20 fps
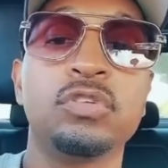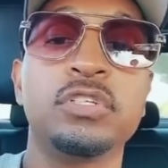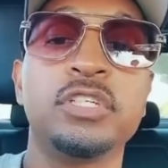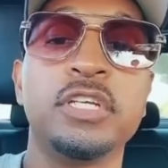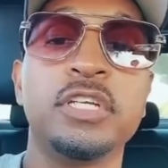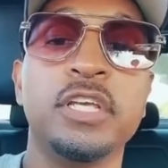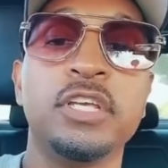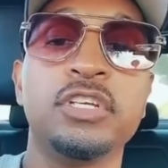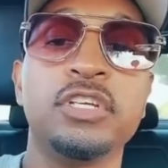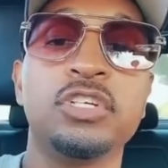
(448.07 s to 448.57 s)
to
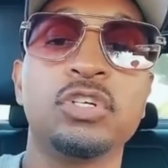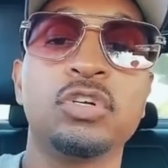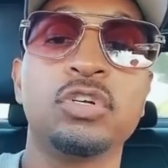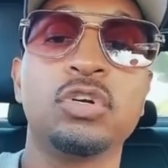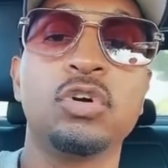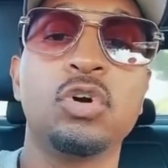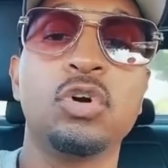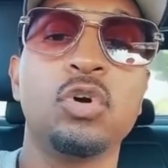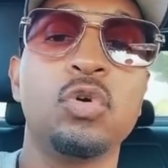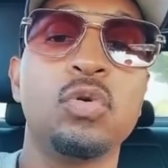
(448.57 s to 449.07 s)
change
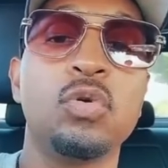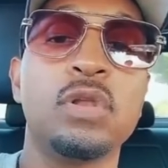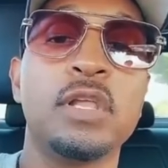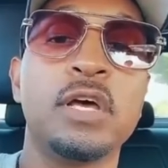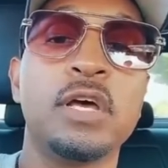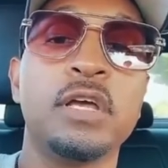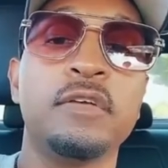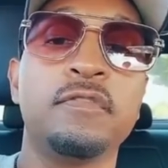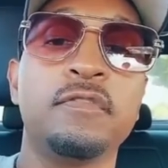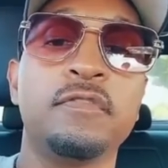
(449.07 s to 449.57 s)
your whole
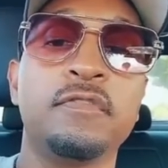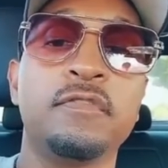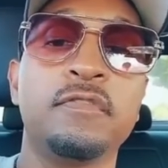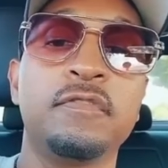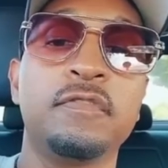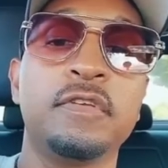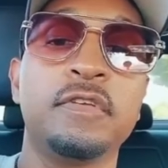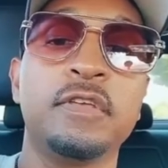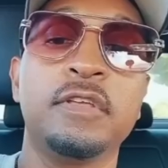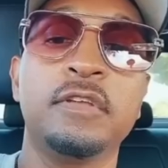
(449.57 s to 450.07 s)
life
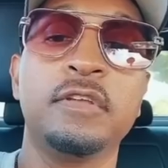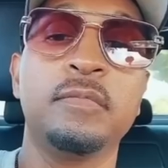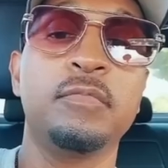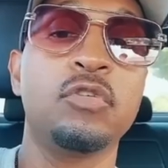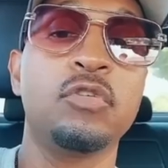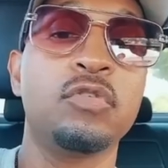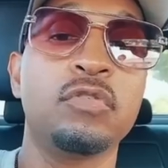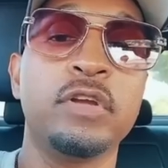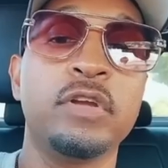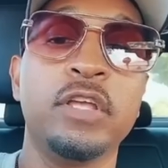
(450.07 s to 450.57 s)
in a
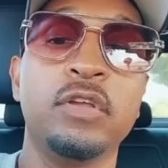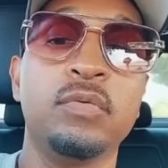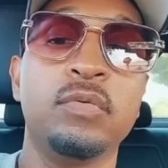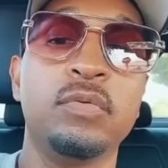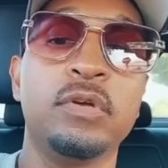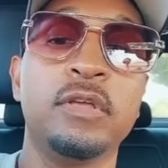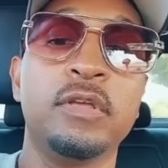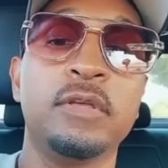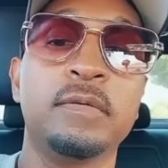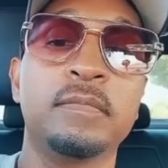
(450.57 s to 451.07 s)

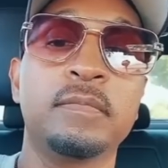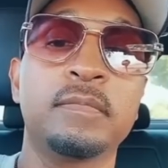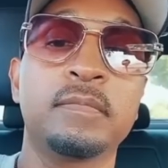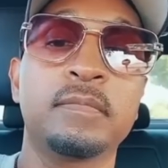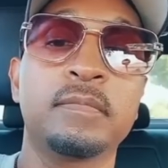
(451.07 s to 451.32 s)
great way.